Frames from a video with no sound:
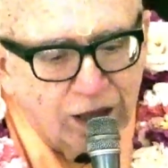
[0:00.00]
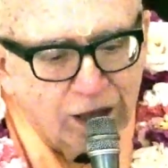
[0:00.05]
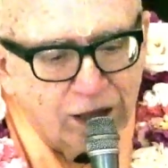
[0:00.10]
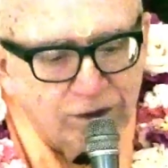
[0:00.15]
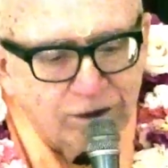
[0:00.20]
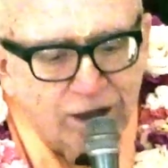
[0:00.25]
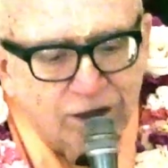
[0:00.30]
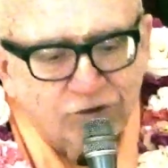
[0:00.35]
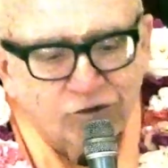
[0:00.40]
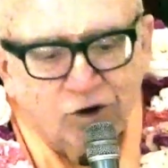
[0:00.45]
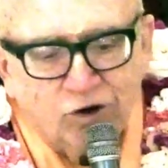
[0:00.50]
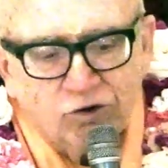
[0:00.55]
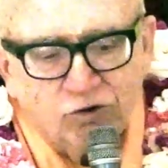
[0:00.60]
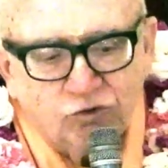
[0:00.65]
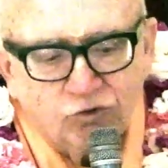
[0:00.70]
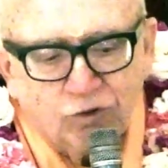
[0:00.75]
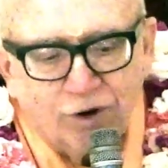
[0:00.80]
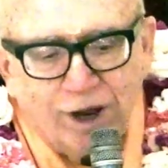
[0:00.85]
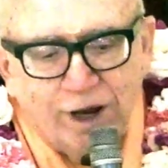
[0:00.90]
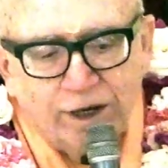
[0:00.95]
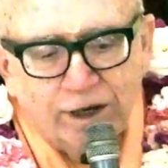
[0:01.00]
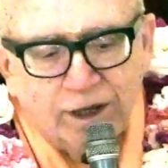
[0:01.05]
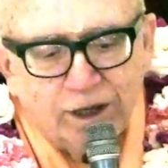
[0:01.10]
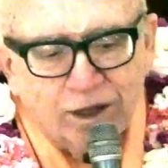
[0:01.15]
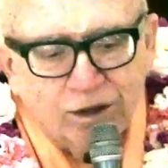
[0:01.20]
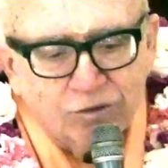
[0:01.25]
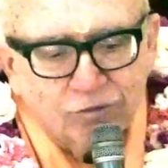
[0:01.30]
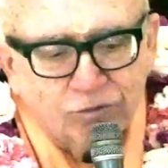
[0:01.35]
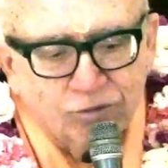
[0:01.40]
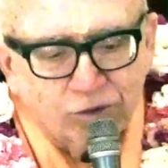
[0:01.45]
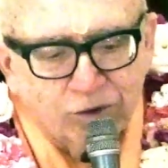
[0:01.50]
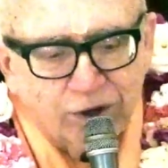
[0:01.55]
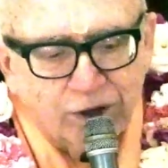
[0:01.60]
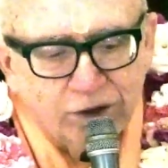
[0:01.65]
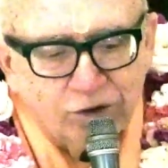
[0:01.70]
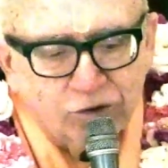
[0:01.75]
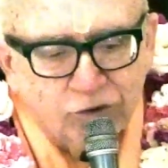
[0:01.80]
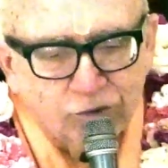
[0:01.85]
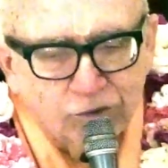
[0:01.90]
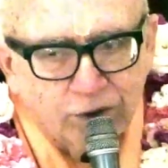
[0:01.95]
And that's our training for
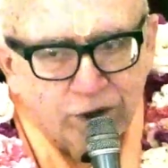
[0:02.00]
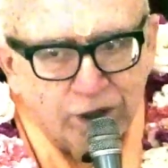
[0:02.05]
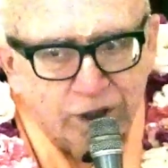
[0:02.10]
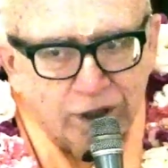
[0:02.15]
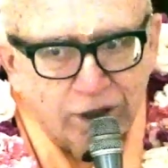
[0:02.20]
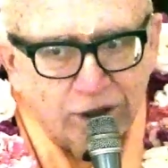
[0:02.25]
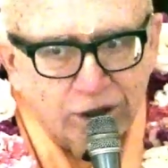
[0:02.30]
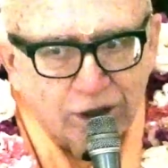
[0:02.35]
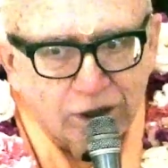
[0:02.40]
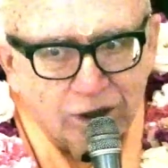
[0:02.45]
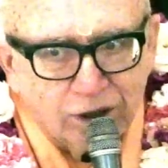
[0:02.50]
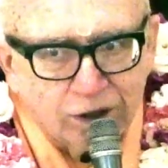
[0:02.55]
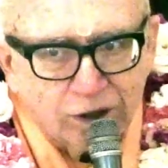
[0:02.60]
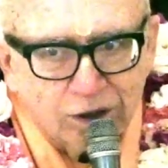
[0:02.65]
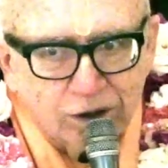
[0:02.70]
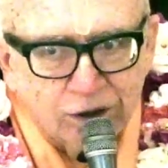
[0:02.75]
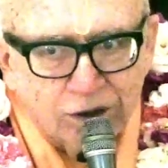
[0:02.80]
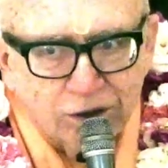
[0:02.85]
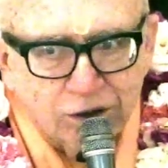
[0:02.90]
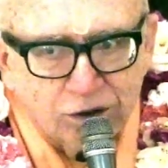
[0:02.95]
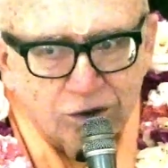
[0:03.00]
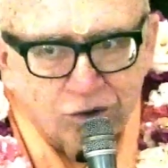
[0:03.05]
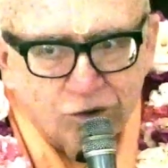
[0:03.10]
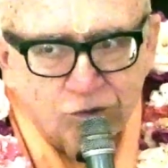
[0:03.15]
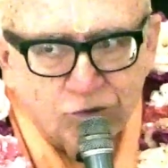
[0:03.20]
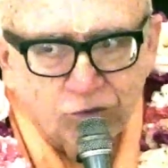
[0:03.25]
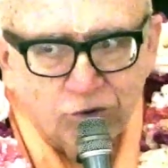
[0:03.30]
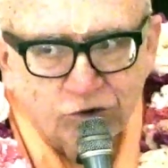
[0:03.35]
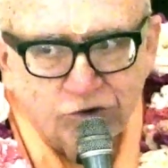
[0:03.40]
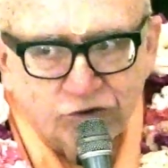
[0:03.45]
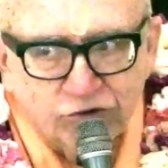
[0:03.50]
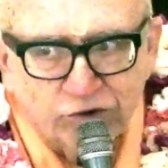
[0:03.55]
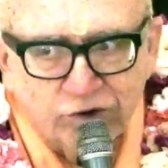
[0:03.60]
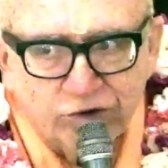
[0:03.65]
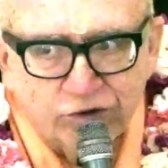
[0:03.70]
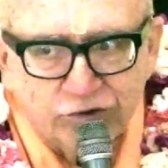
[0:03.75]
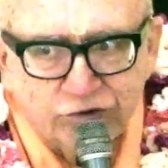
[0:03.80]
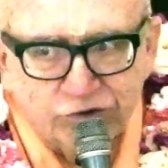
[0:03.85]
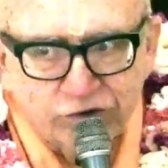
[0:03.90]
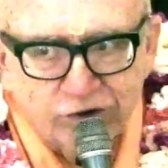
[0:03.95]
entering
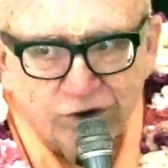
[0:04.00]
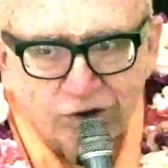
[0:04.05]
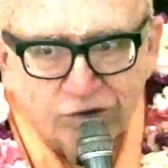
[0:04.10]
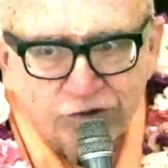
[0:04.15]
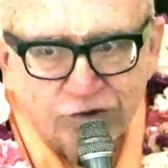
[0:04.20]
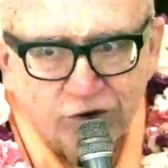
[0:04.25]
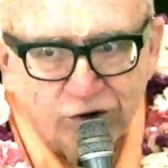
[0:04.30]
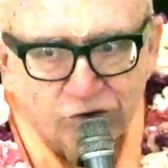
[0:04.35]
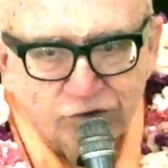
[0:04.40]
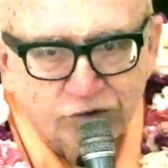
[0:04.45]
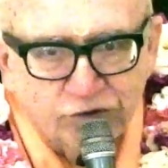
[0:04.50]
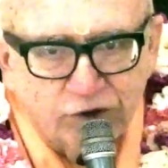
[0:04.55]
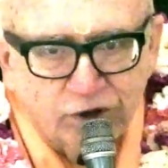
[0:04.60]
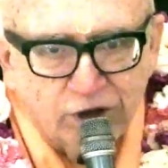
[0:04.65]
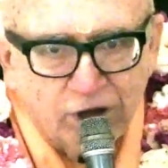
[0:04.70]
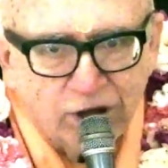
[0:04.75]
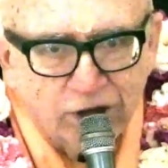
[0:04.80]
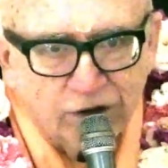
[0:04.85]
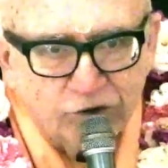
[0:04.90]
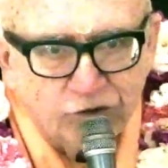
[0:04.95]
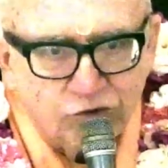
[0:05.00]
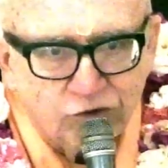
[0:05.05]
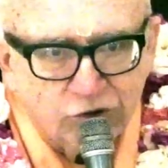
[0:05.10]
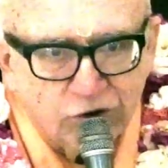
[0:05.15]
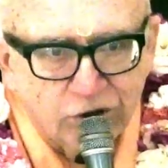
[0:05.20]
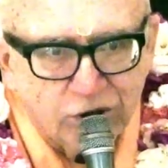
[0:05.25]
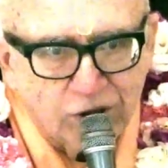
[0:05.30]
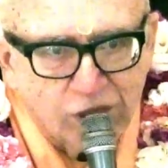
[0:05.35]
Krishna's association.